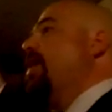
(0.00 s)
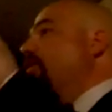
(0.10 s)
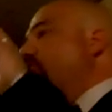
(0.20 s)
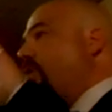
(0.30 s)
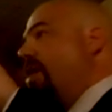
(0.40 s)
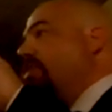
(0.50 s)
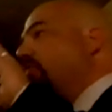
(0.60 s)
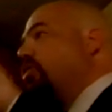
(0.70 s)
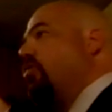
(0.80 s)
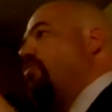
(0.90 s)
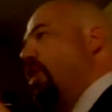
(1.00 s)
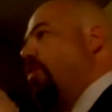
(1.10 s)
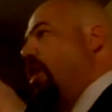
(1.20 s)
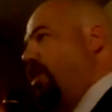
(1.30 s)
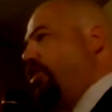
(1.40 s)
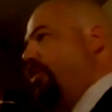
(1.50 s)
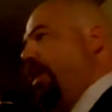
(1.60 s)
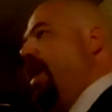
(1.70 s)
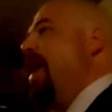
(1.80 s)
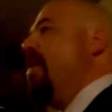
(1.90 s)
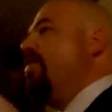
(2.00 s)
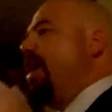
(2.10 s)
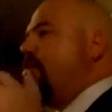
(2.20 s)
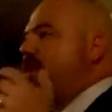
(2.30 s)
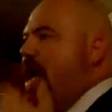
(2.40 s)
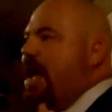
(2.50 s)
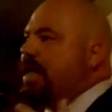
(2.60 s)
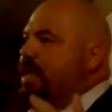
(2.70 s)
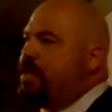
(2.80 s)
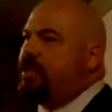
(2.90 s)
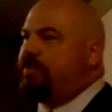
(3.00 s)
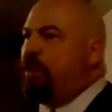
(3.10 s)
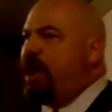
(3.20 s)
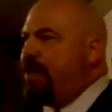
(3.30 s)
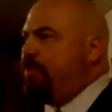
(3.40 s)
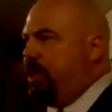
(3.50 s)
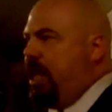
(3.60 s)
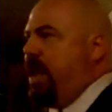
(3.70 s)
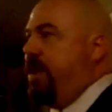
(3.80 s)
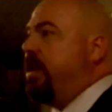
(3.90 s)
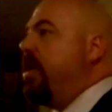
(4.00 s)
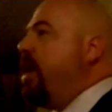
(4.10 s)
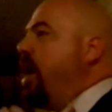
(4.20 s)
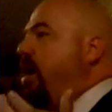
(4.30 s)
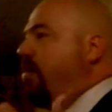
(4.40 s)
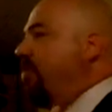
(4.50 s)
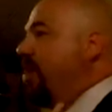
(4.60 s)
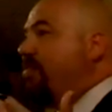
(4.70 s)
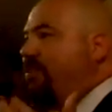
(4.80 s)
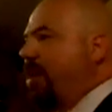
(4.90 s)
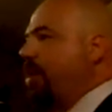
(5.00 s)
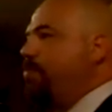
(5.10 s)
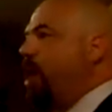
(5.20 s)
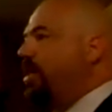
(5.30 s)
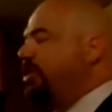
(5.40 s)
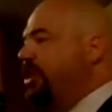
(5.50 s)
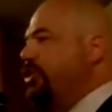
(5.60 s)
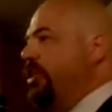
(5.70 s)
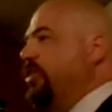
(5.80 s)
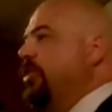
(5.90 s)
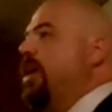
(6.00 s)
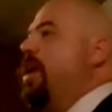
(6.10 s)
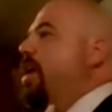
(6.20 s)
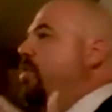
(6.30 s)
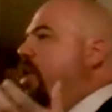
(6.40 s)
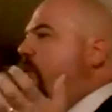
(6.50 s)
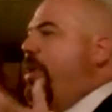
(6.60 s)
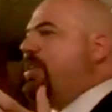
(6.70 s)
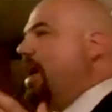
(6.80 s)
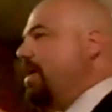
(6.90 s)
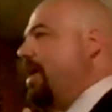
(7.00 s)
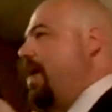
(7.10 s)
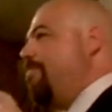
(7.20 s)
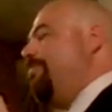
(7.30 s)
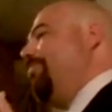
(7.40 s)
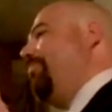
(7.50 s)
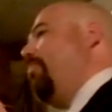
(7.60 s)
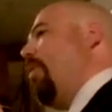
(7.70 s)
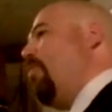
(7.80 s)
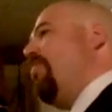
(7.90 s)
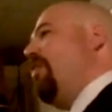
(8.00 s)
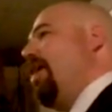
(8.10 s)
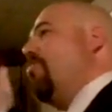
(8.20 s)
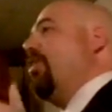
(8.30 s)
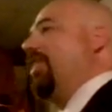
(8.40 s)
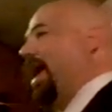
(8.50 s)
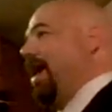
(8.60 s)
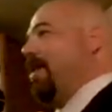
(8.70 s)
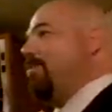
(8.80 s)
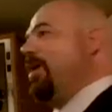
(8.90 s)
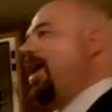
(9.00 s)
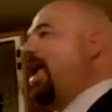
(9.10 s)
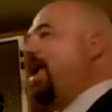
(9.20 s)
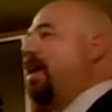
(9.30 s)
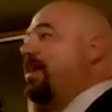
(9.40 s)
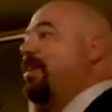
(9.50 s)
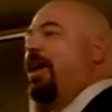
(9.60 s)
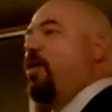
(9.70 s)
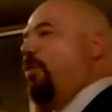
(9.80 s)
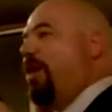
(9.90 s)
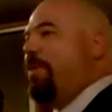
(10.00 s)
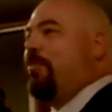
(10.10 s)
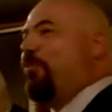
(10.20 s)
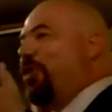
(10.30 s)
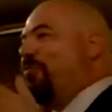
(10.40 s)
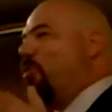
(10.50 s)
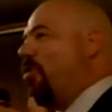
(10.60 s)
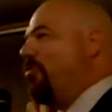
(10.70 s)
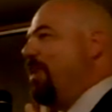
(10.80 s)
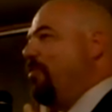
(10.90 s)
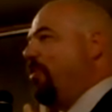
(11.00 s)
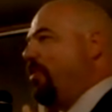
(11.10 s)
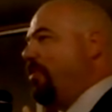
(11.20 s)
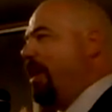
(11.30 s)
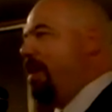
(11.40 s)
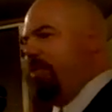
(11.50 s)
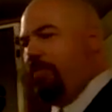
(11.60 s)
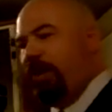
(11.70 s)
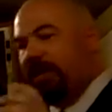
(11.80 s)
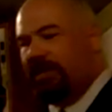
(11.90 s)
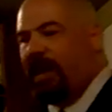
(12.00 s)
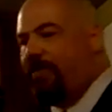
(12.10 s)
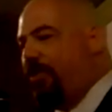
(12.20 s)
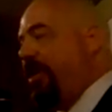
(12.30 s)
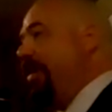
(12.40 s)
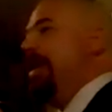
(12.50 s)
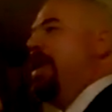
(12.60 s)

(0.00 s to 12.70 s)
to try to serve their country. They are not in this pipeline of infected politicians. You know, it's kind of, my wife and I own a lab, and we have people bring us water samples all the time. And they'll bring a sample and it